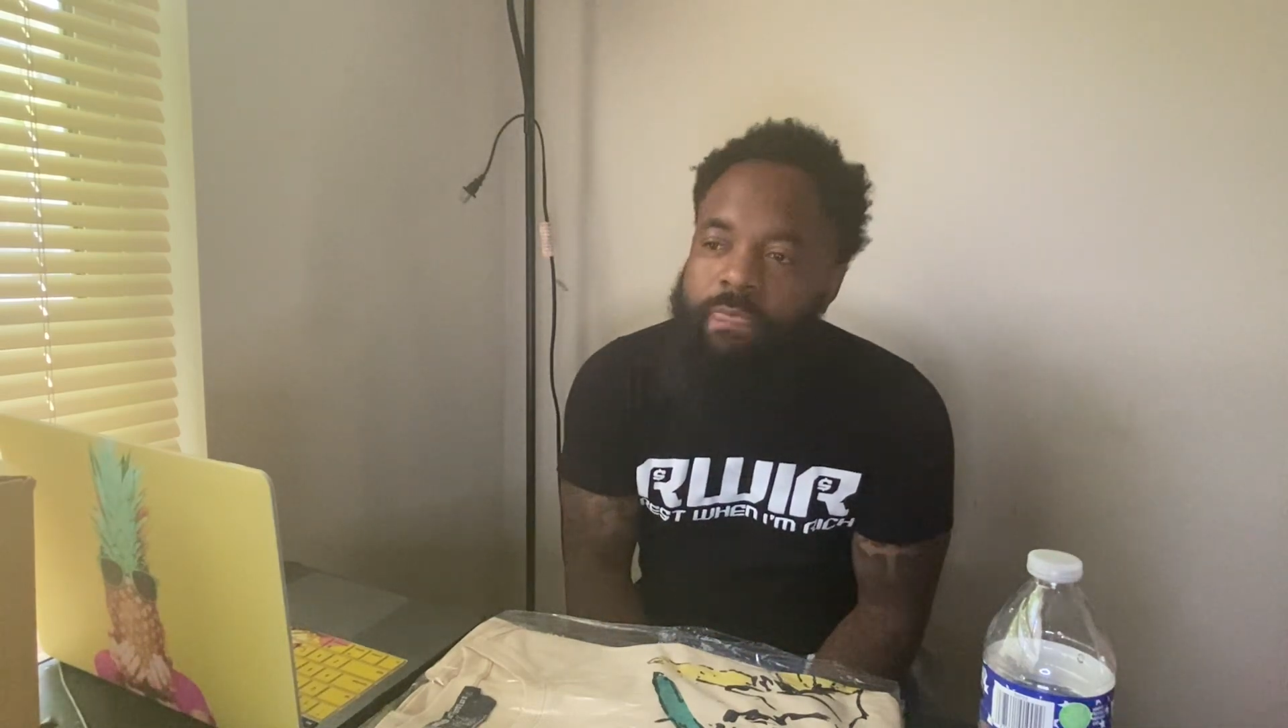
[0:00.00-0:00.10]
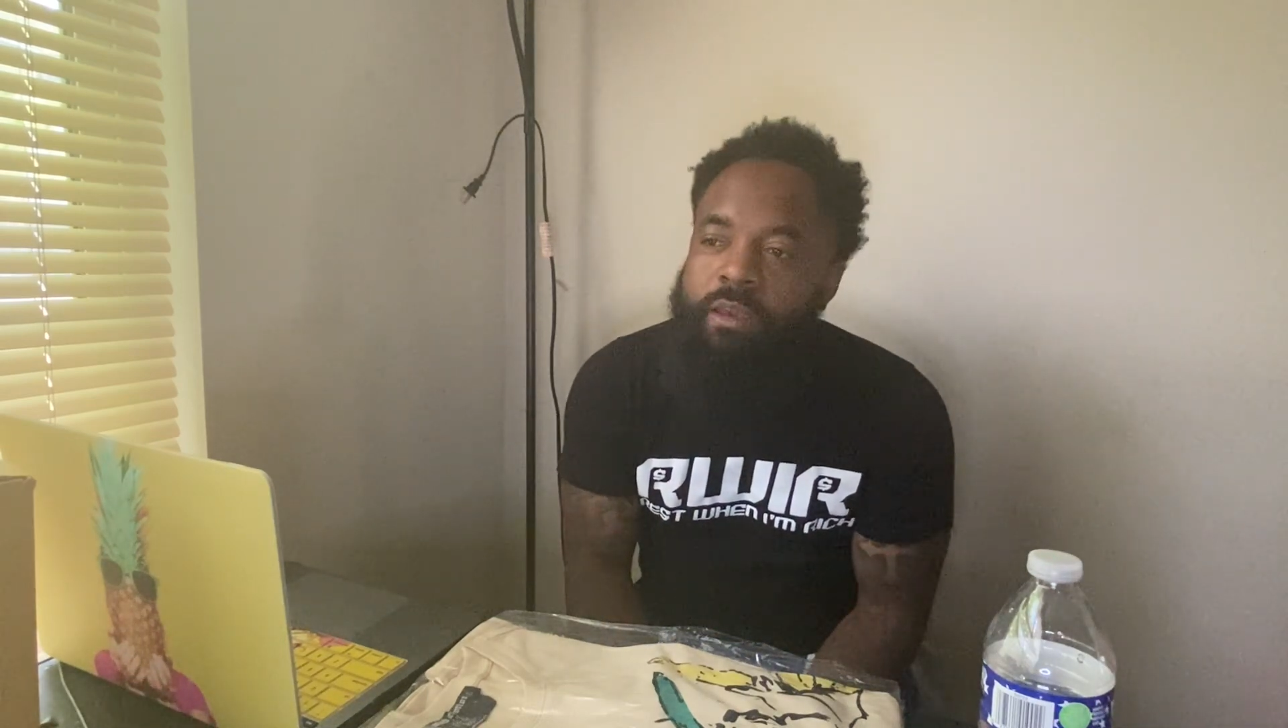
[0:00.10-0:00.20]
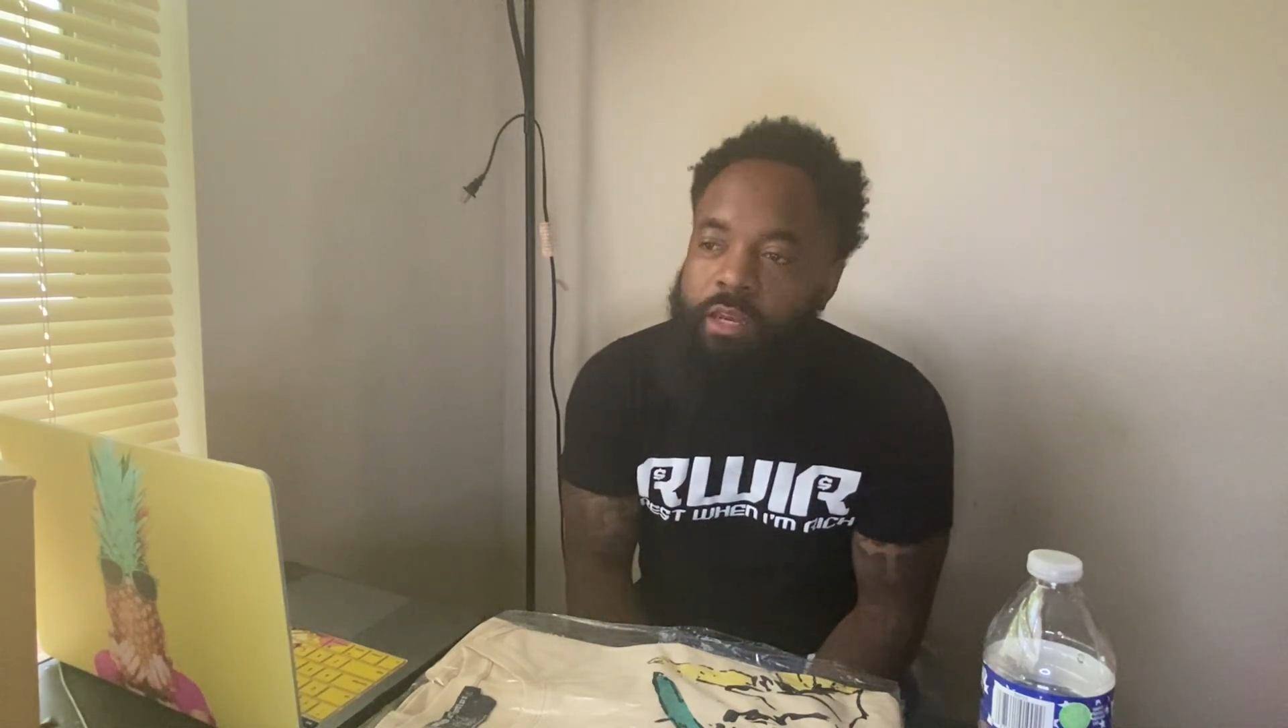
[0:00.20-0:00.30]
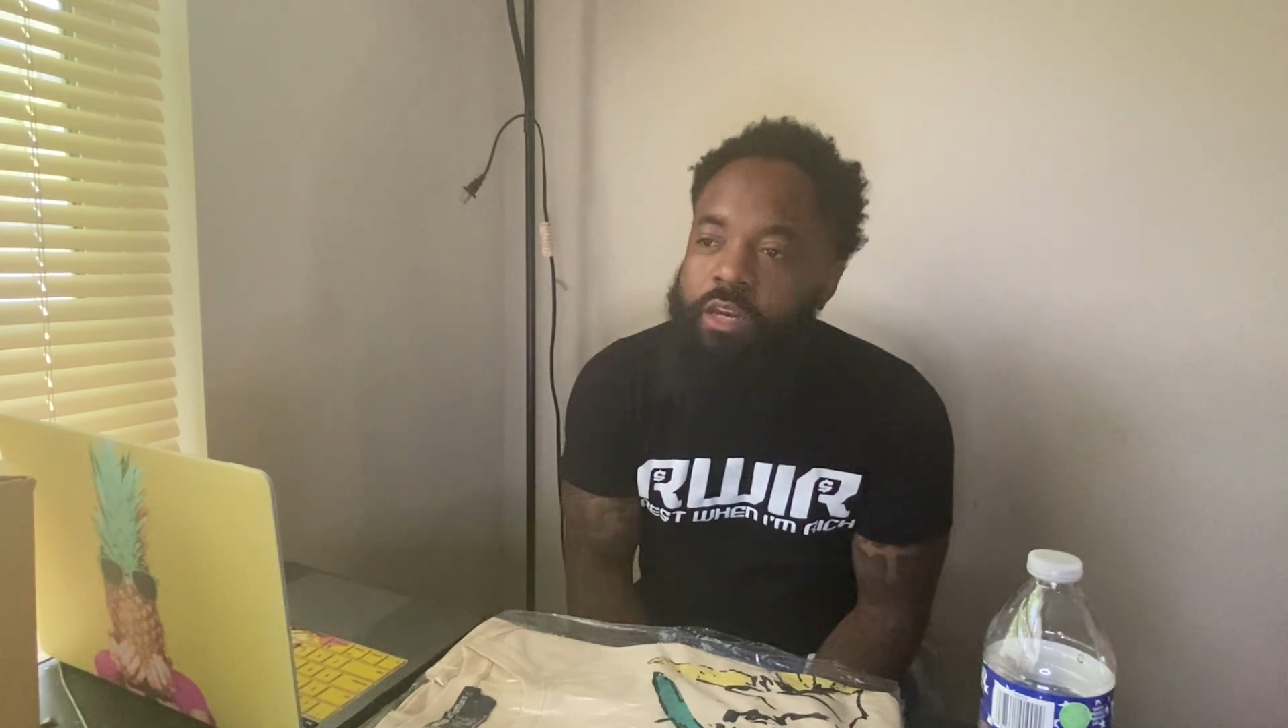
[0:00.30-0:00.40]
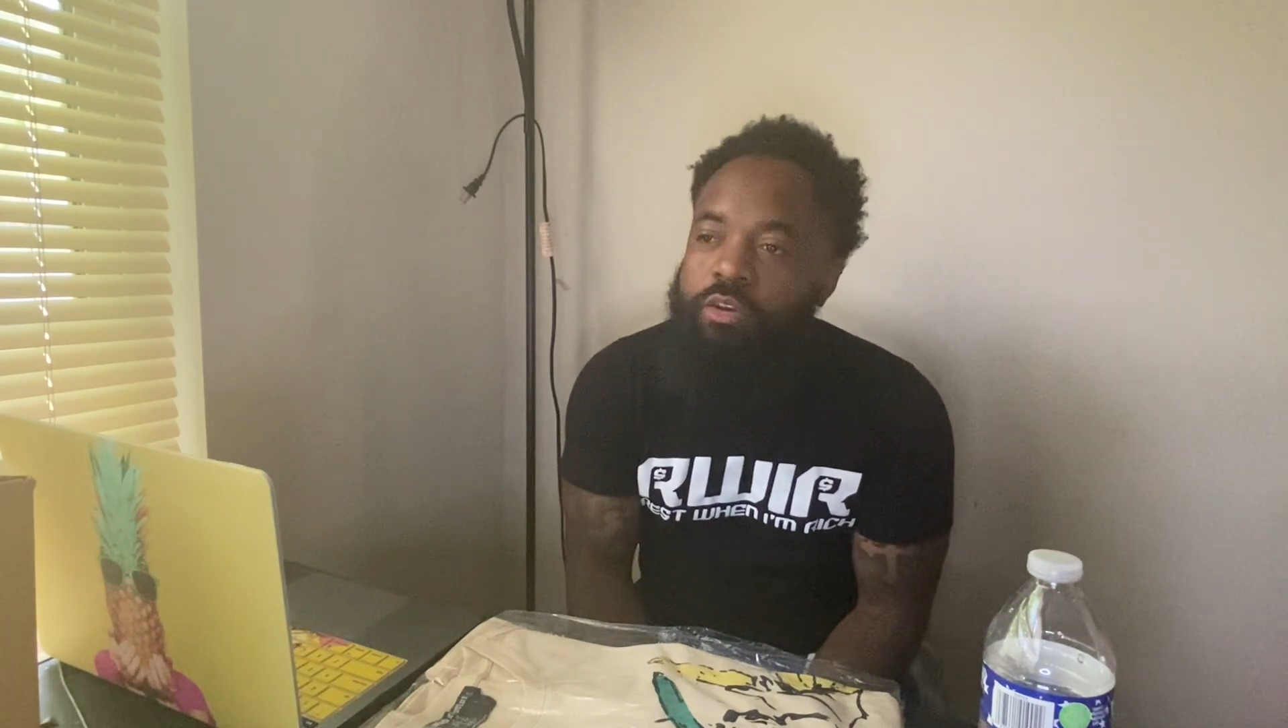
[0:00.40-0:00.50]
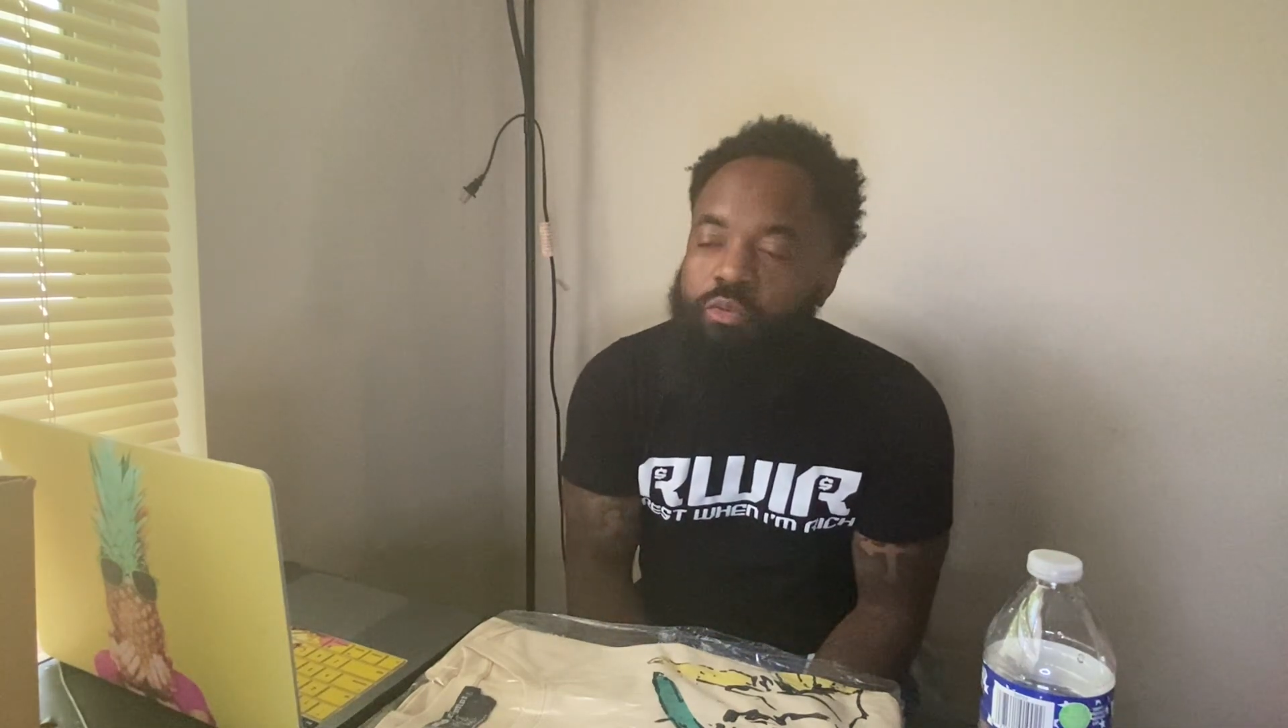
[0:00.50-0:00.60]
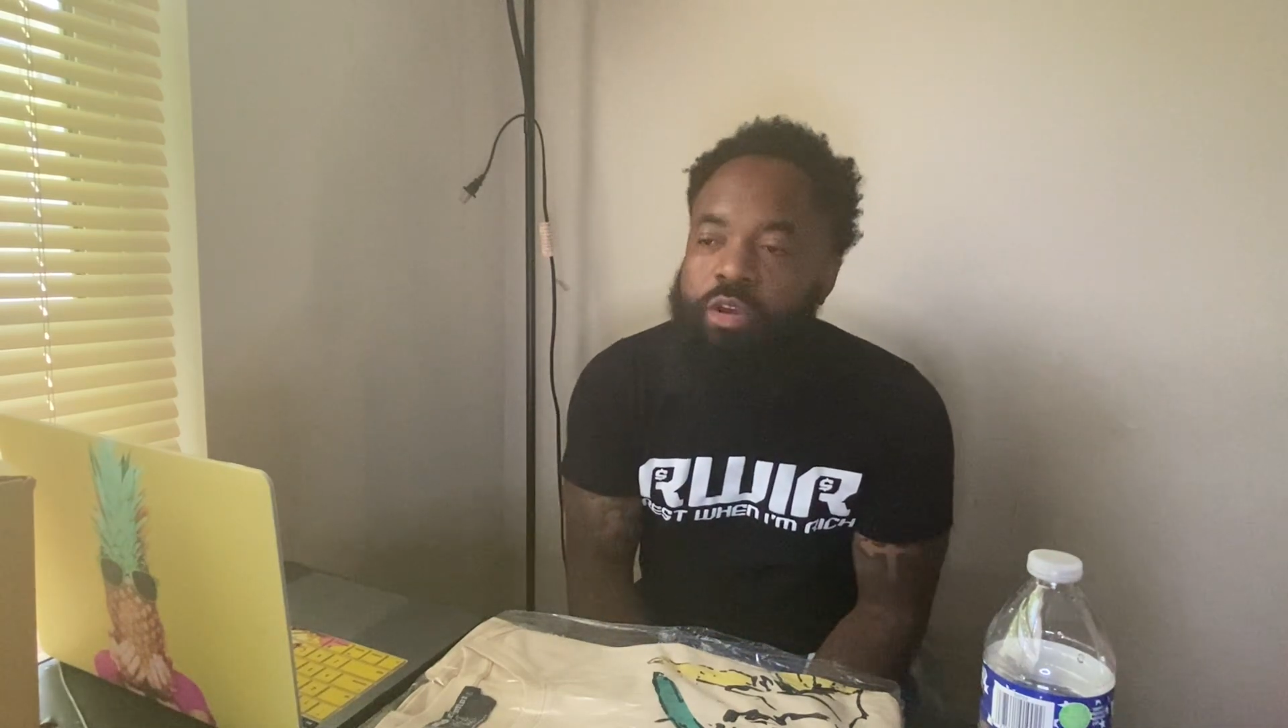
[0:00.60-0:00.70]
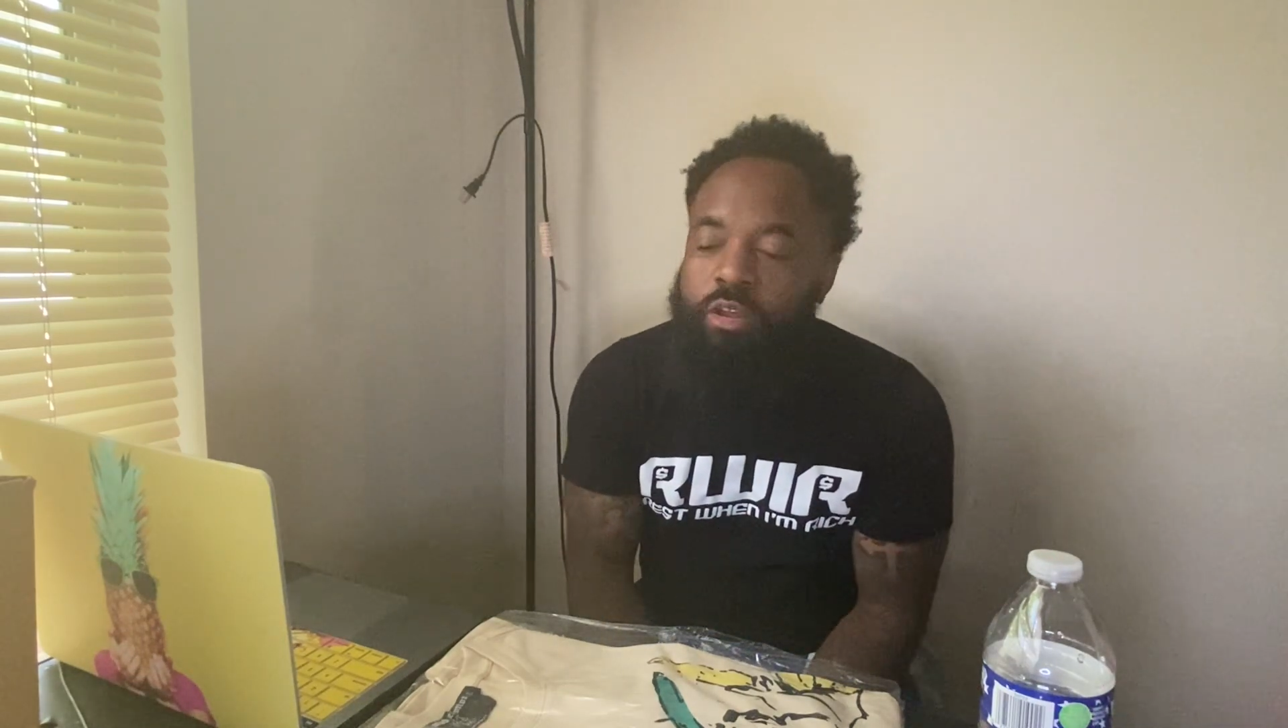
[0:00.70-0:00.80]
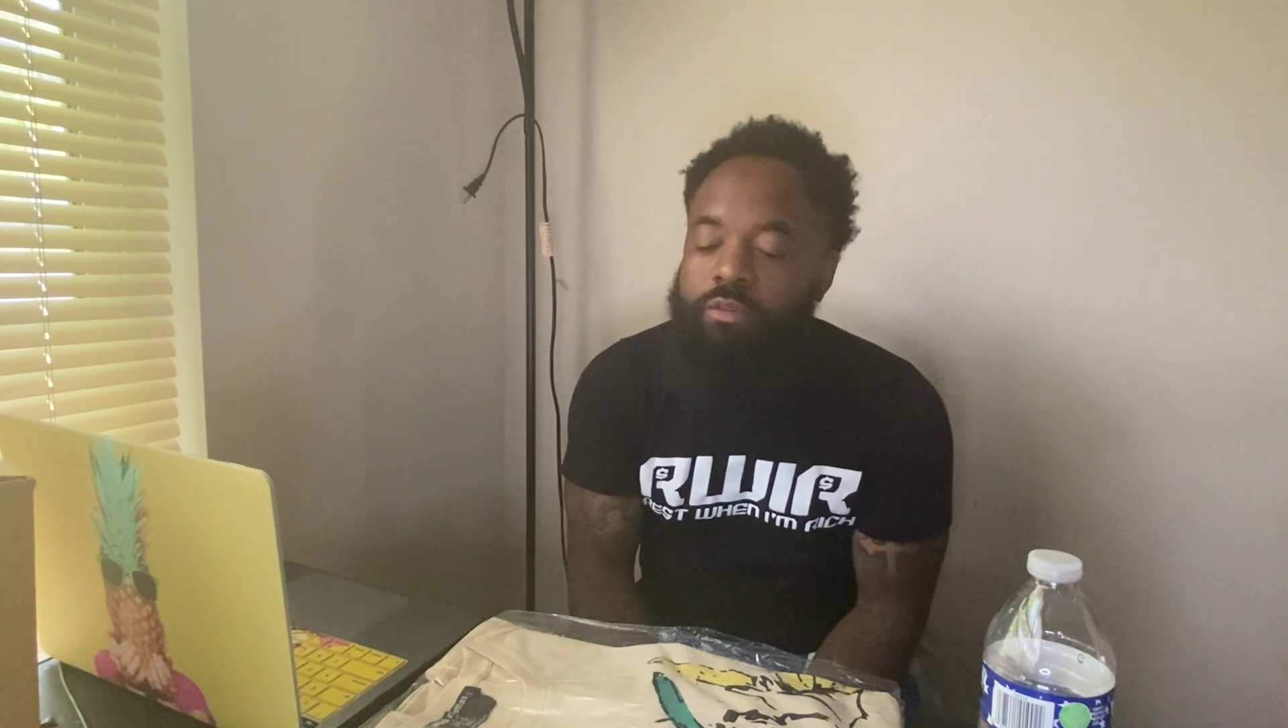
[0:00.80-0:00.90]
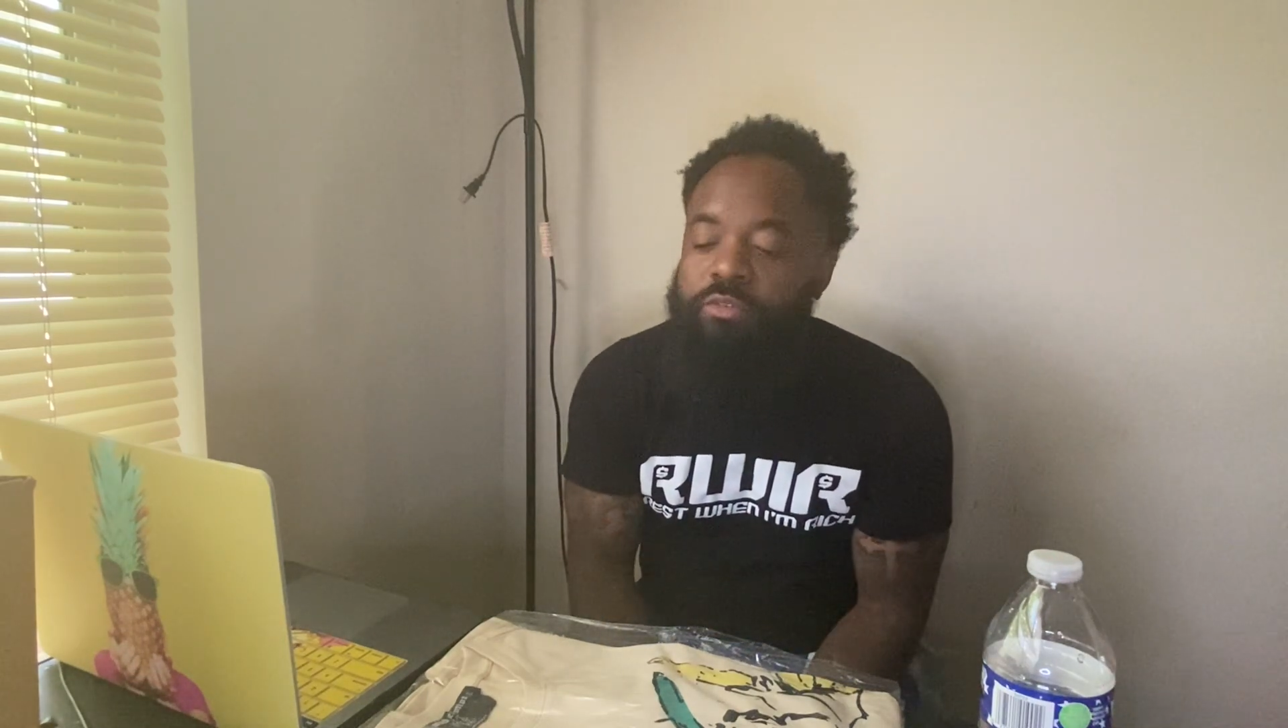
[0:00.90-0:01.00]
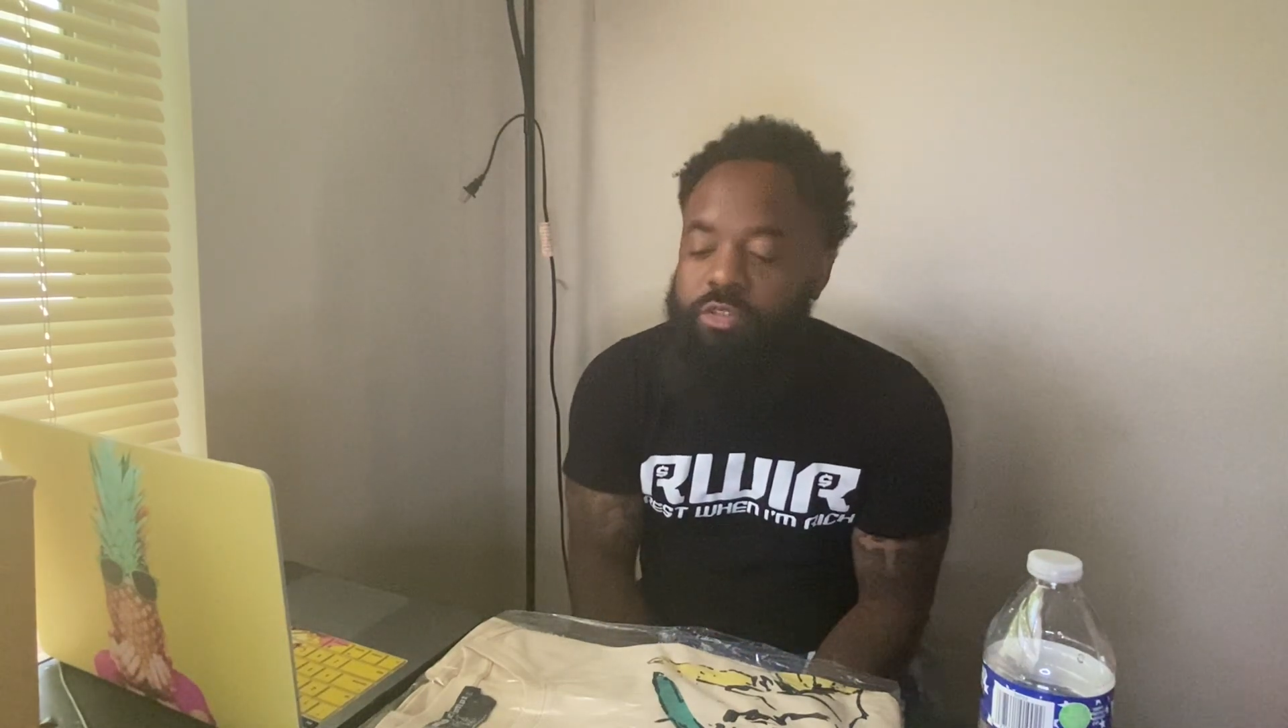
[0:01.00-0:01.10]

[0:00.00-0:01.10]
he need a new color for